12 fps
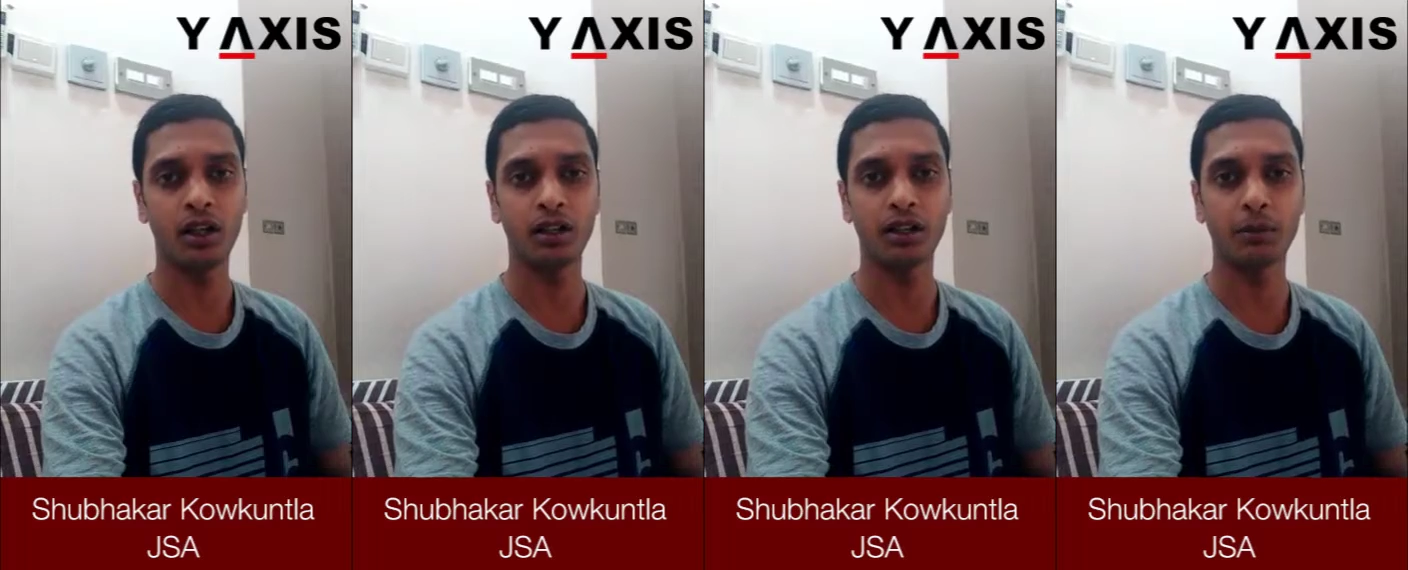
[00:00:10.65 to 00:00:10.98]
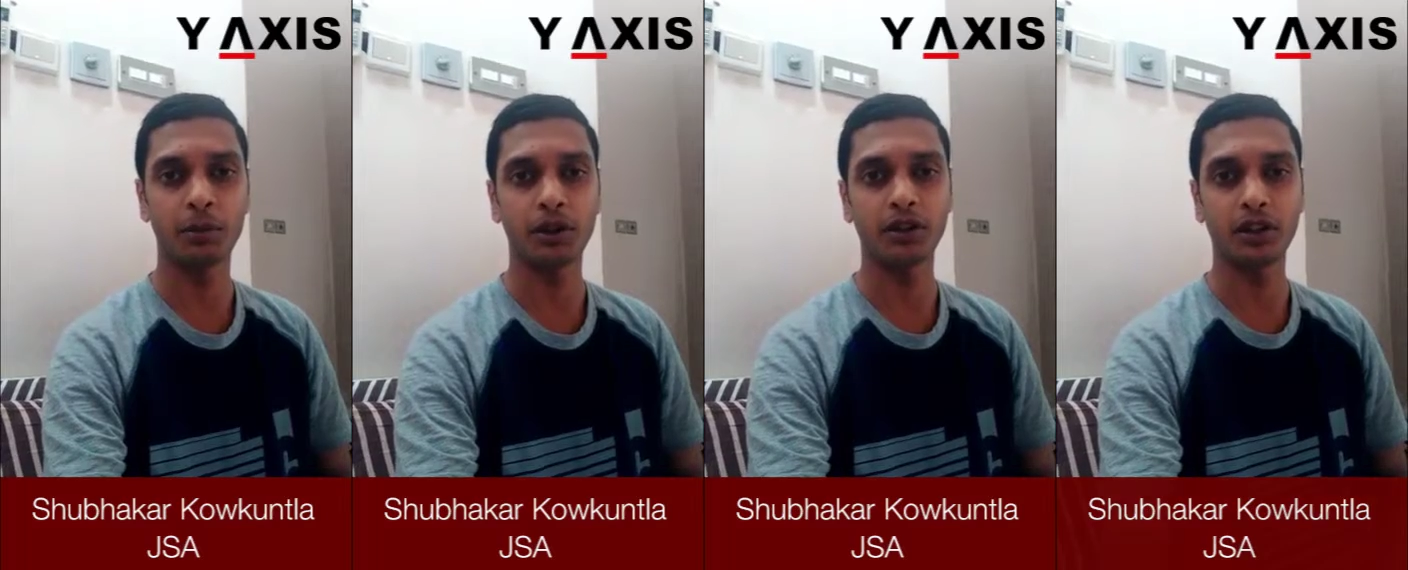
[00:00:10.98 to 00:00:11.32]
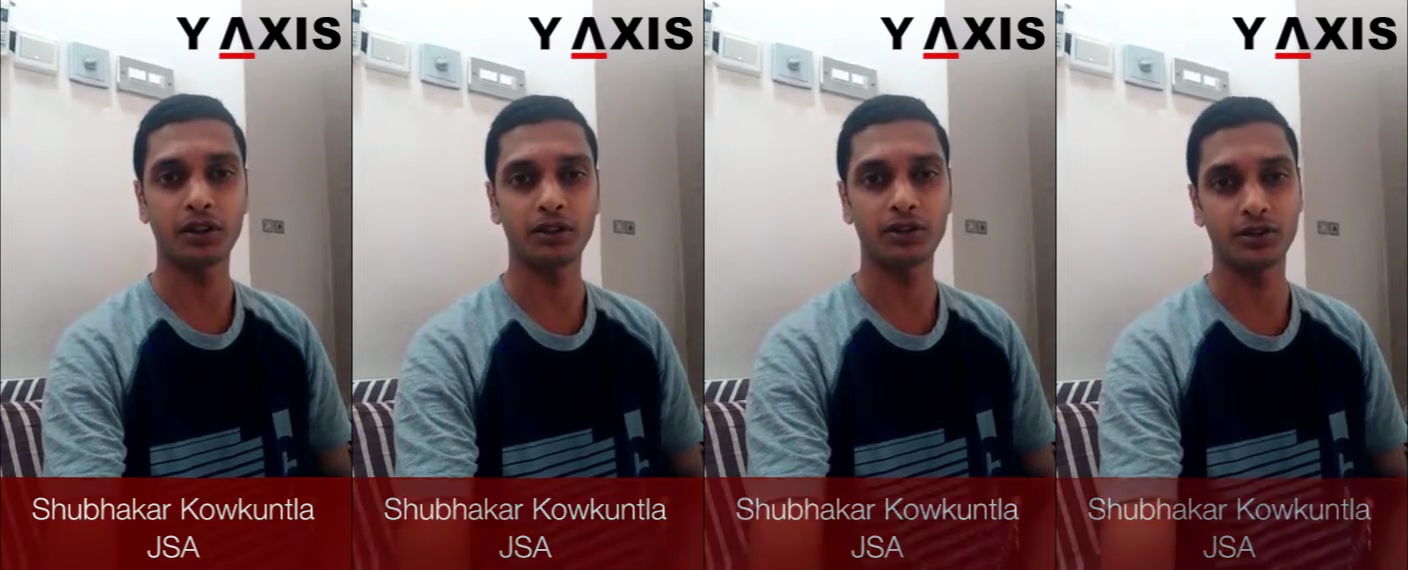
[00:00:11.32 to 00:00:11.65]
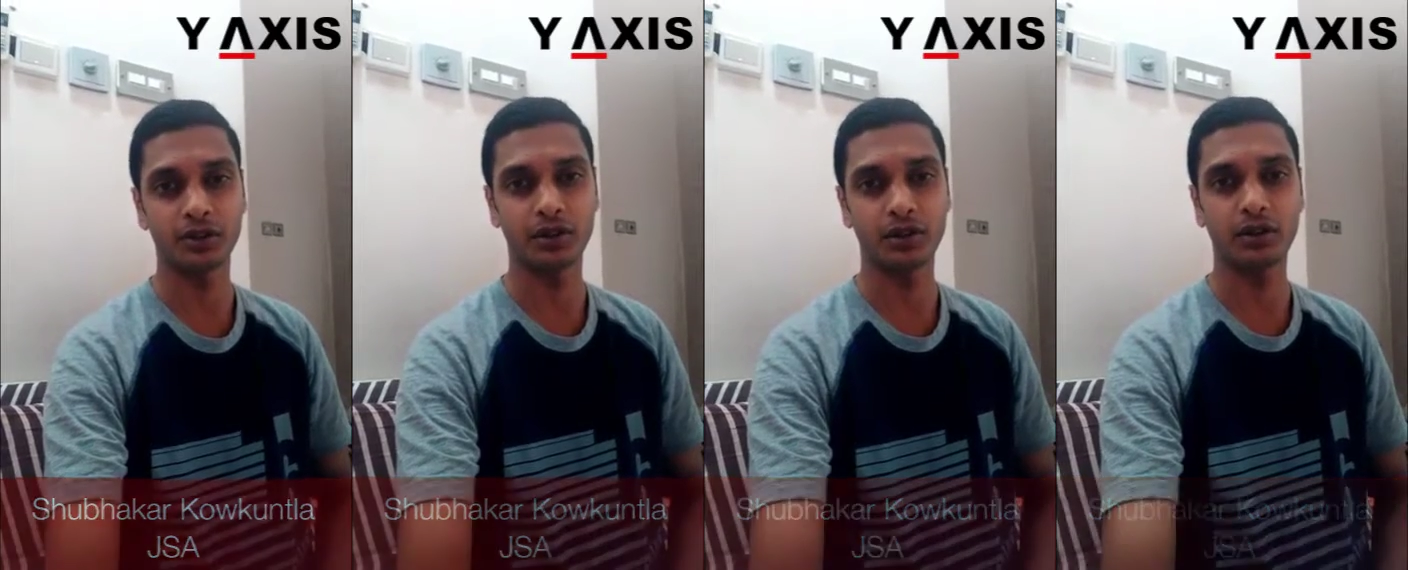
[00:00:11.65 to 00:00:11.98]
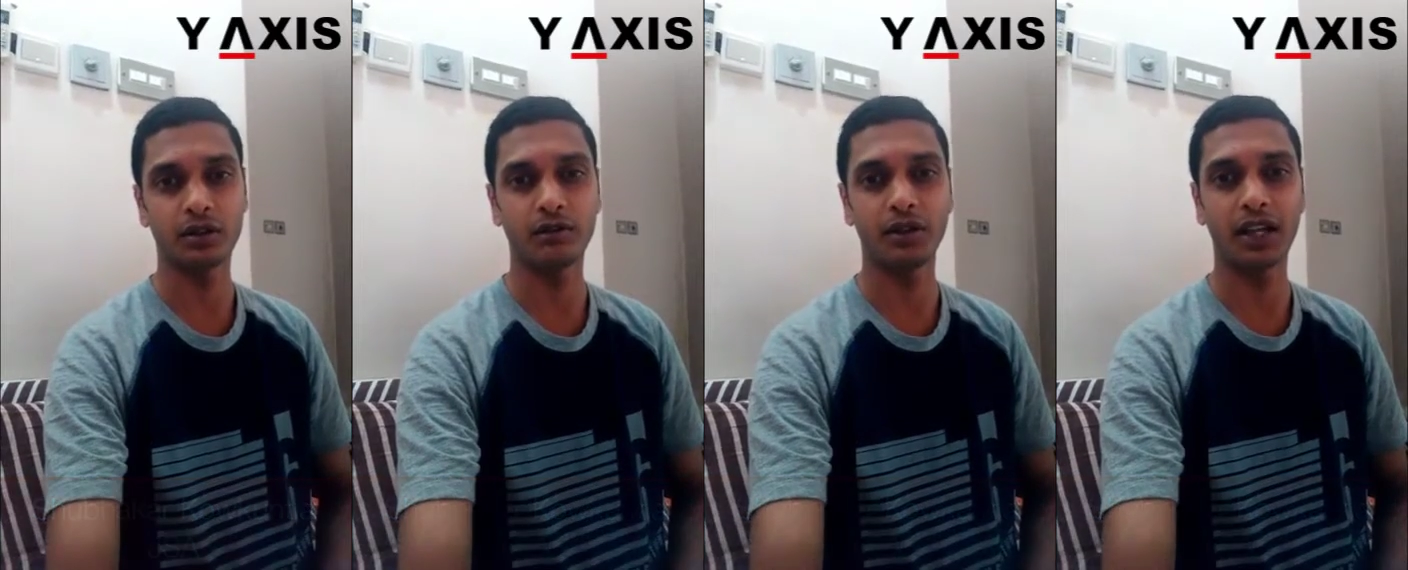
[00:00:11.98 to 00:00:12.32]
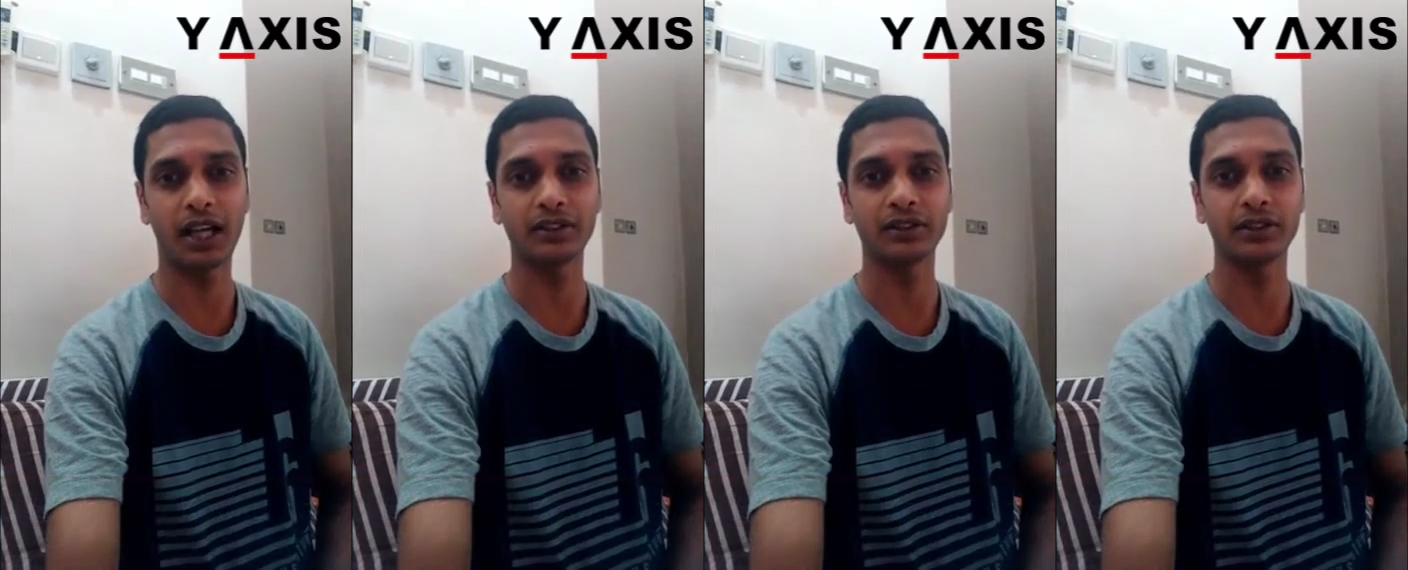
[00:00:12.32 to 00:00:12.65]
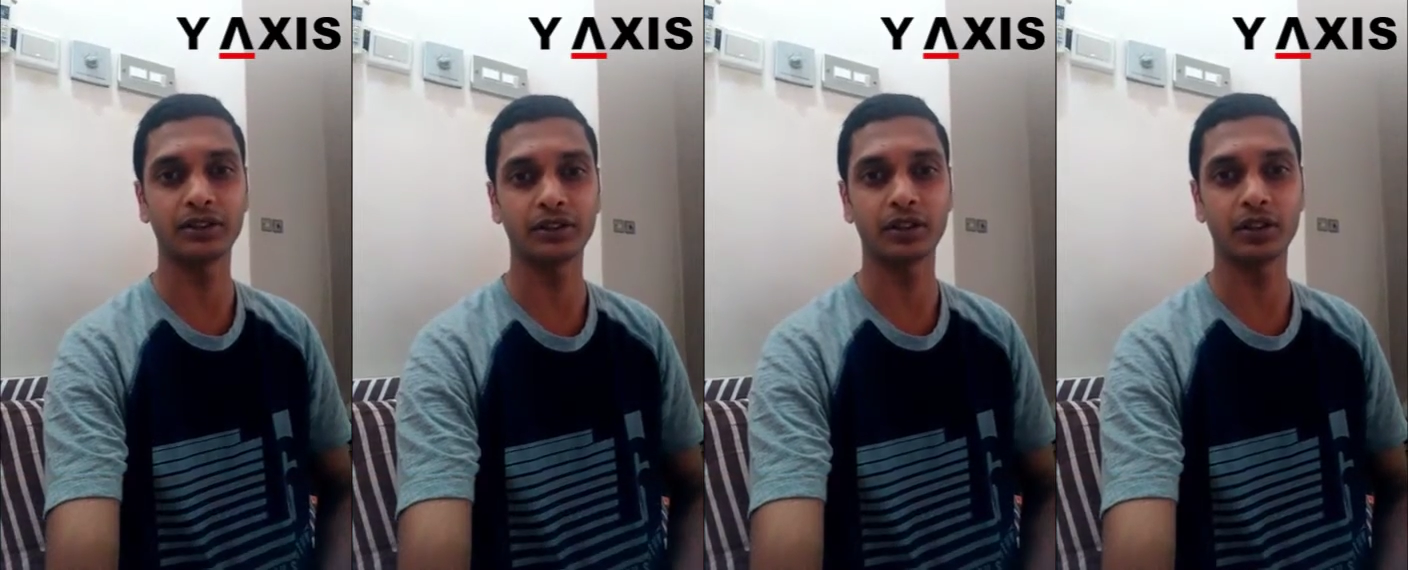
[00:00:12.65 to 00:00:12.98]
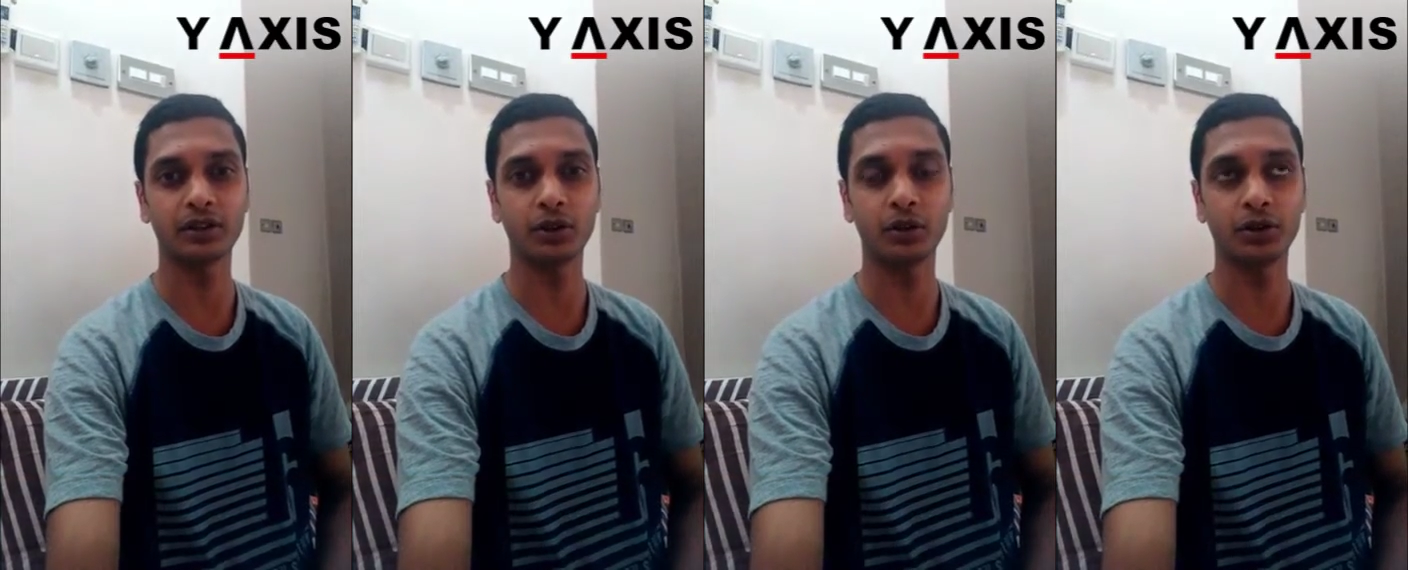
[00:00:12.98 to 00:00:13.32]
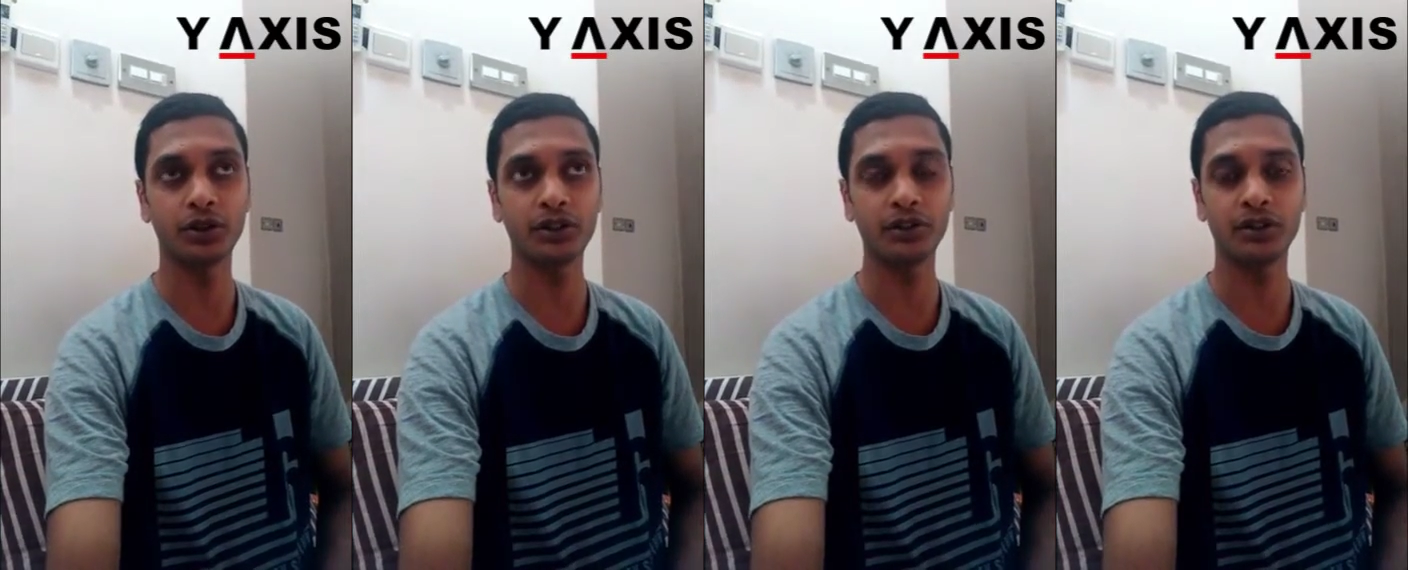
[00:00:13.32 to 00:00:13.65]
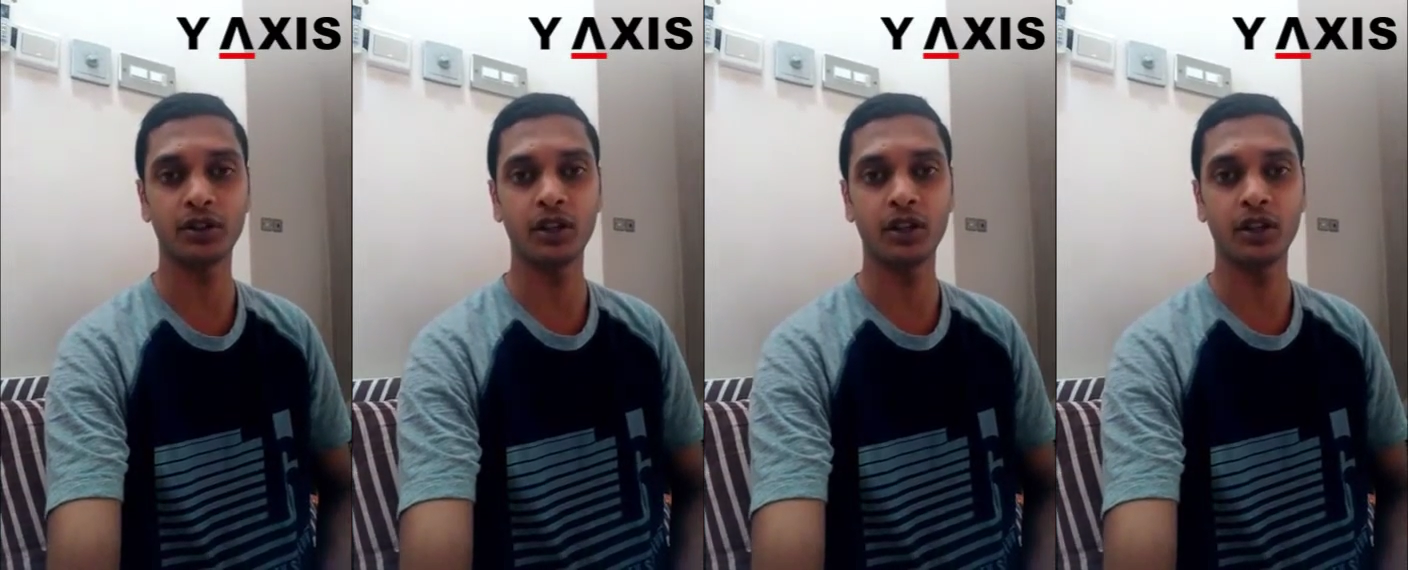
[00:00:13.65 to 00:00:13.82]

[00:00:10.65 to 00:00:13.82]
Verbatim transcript: company, that is uh, the Y-Axis uh, Solutions